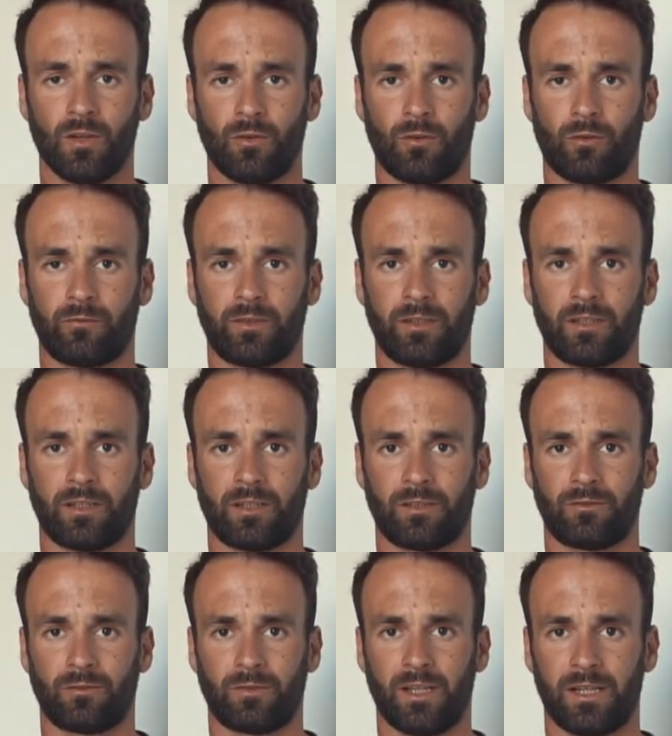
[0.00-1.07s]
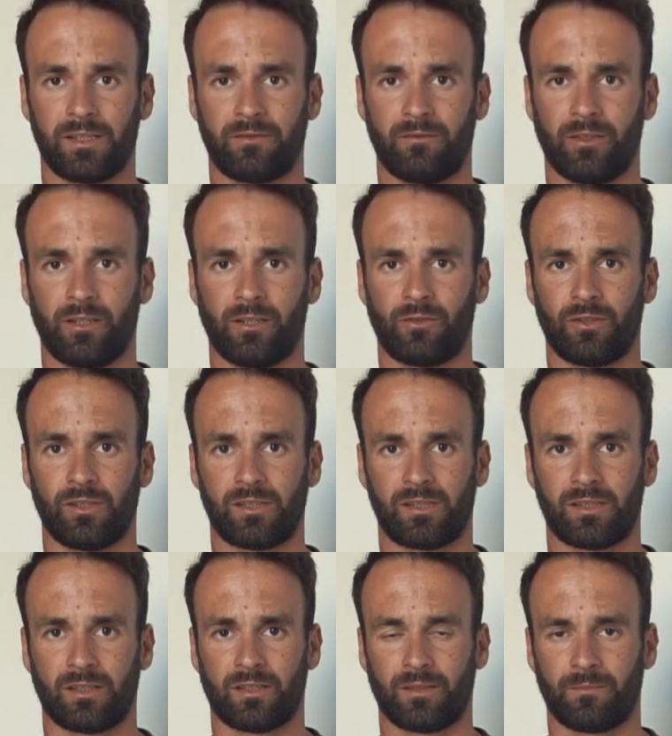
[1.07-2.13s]
of today's video
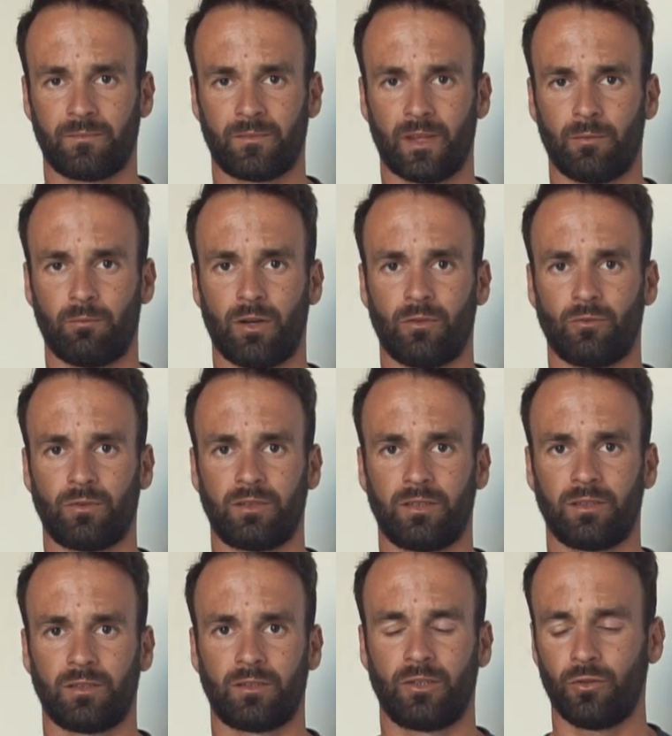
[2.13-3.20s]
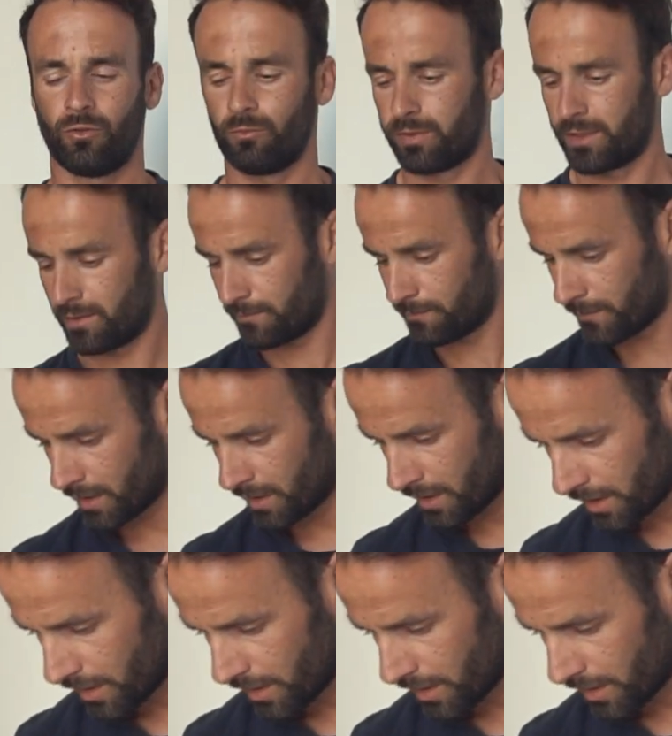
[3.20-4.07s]
is about tubes.